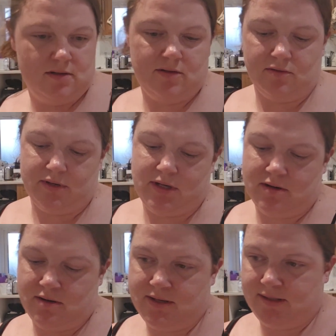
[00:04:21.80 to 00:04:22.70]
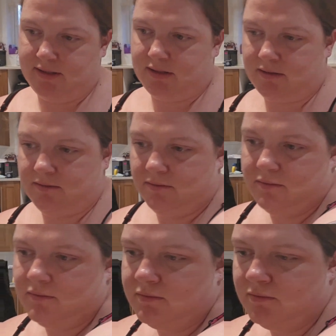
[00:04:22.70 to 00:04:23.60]
sorry guys,
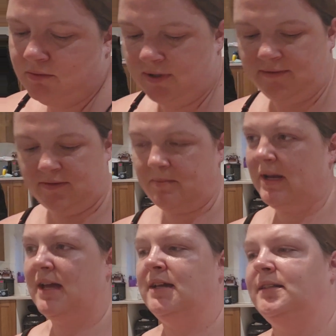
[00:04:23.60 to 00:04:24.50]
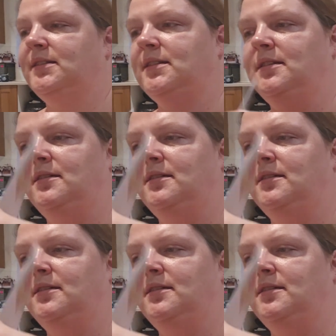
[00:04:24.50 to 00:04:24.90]
all over the place.